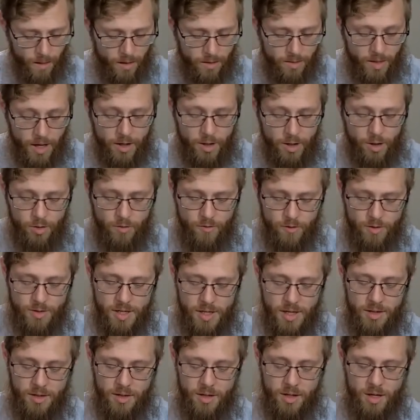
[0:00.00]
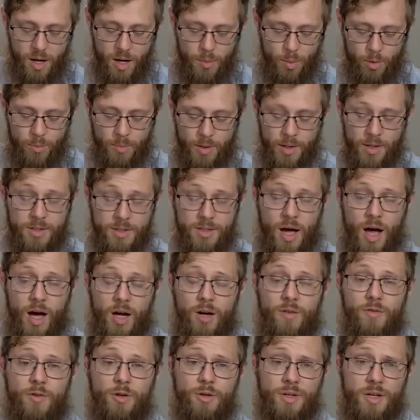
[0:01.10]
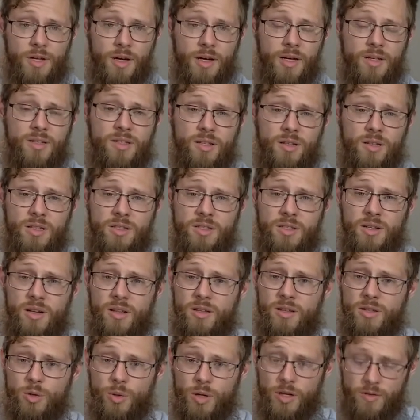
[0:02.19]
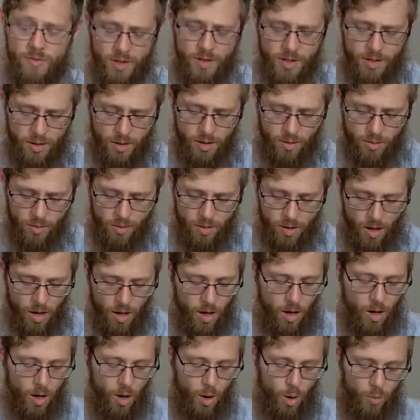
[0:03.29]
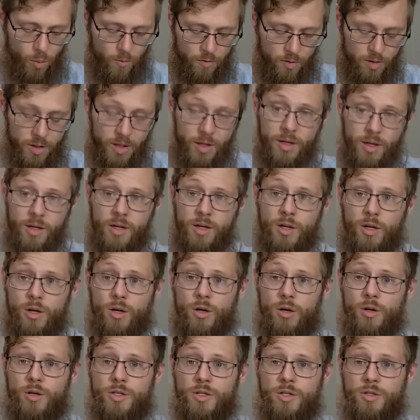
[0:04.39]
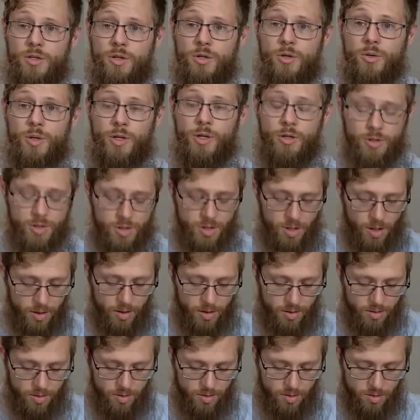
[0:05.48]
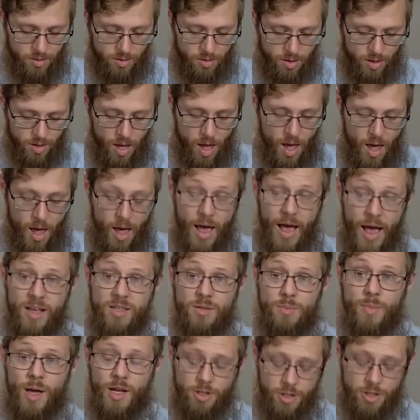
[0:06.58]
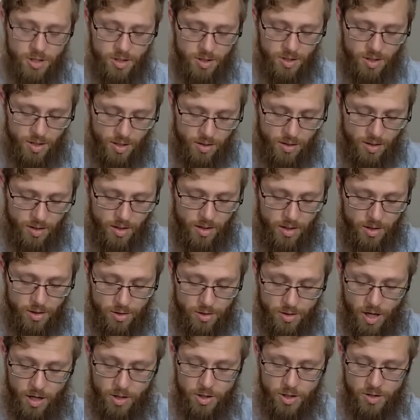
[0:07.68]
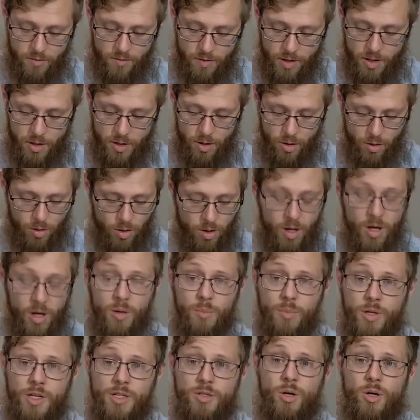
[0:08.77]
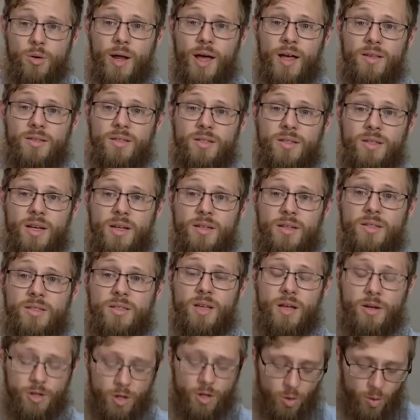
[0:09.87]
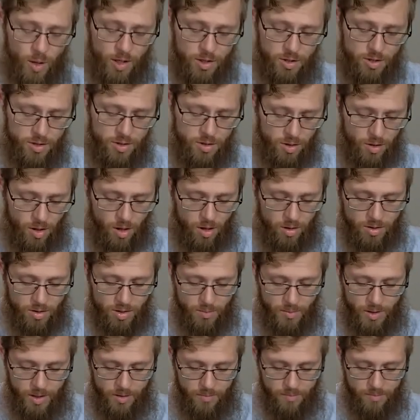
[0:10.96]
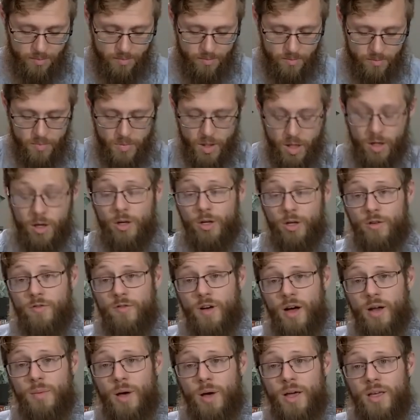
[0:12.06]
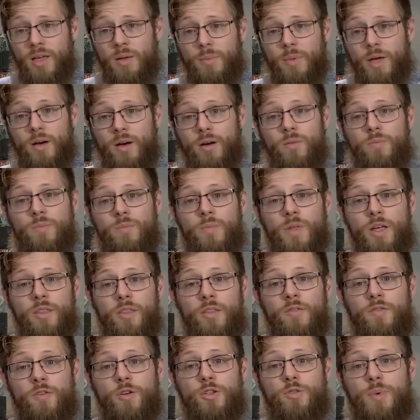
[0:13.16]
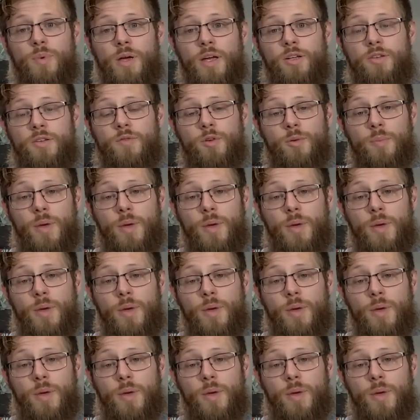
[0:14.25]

Thank you for taking a couple minutes out of your day to listen to this quick video. Hopefully it encourages you in your studies. As mentioned in the introduction video, please don't hesitate to send your questions along to me. You'll find my email in the first page of your